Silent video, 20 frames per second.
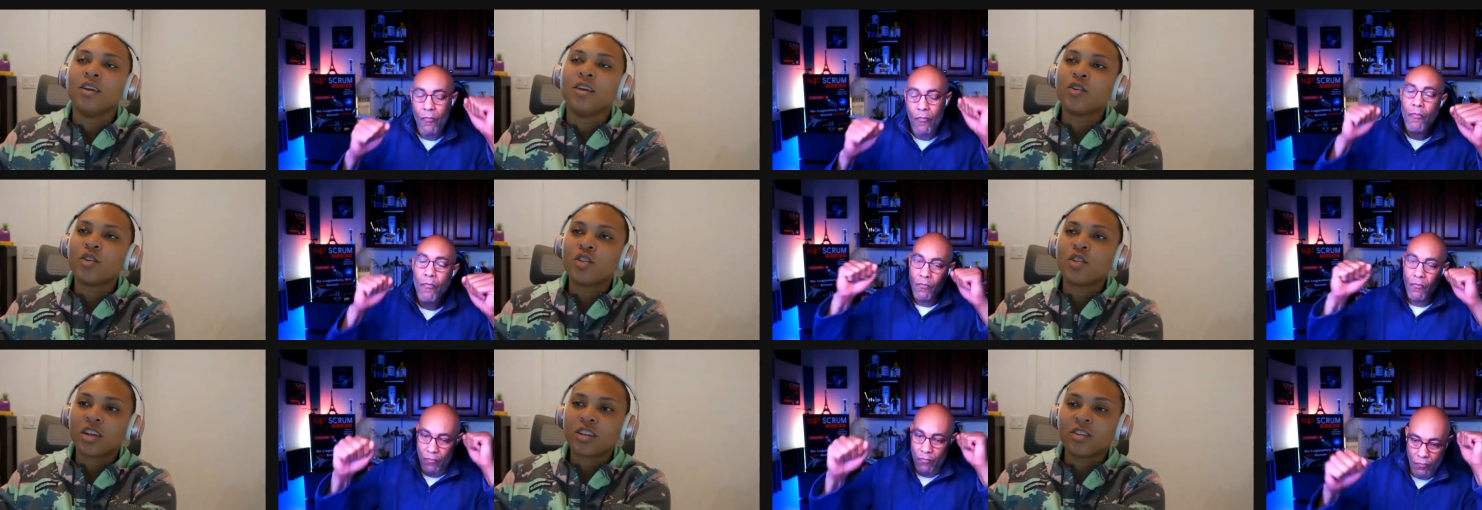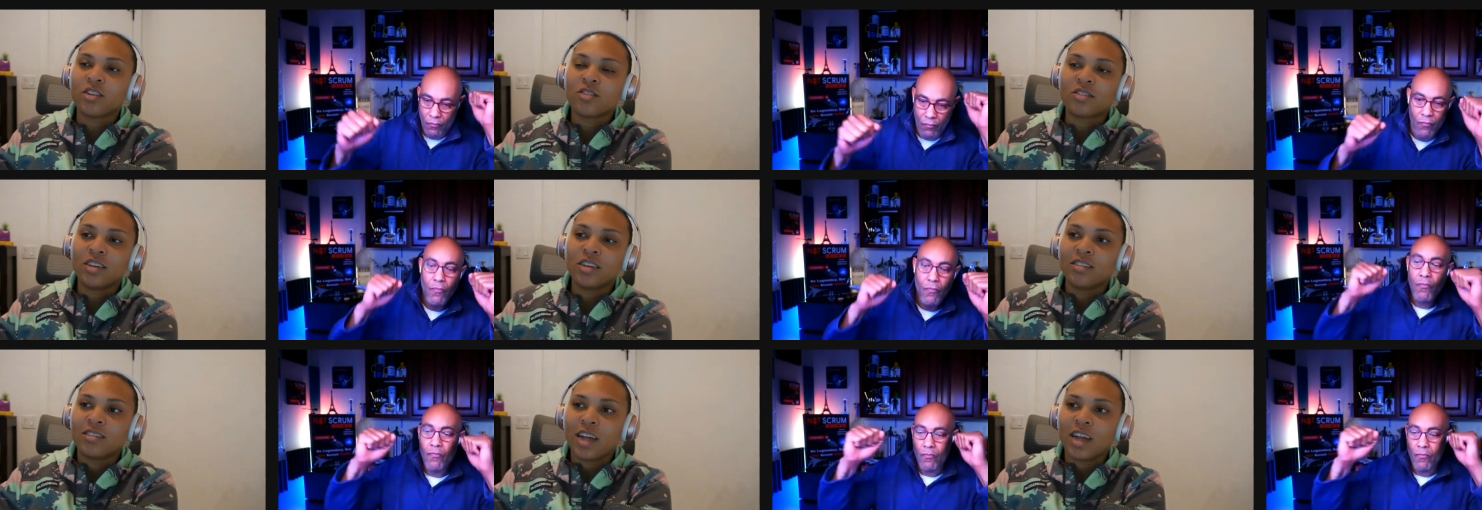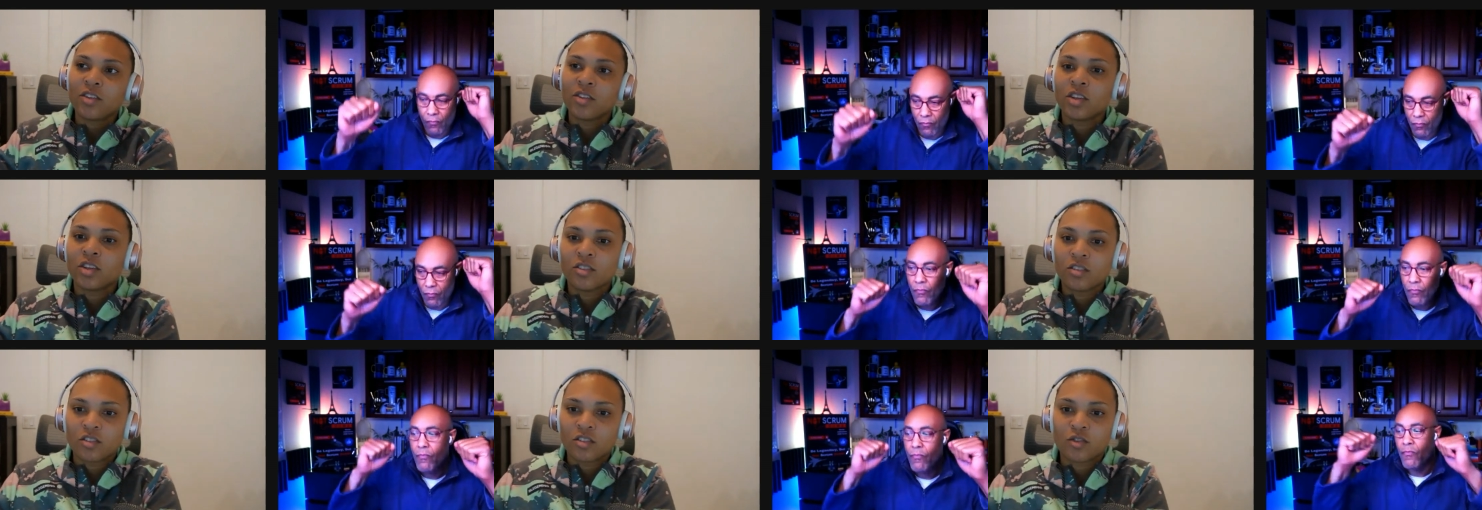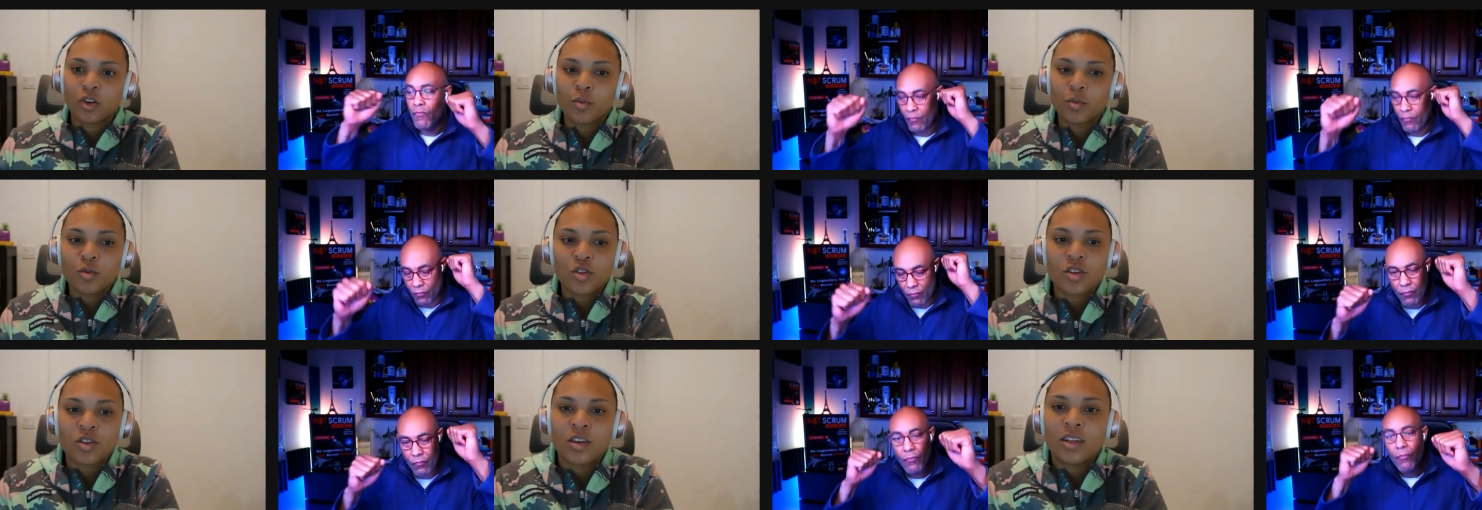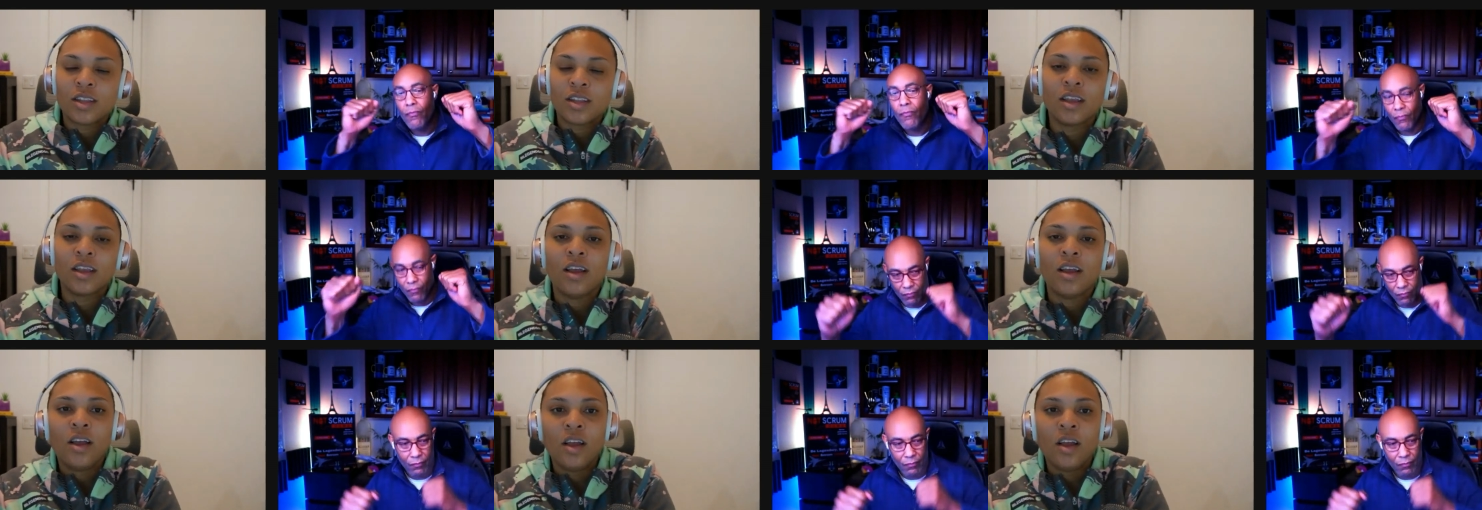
Speaker 1: You can check those things out in the description.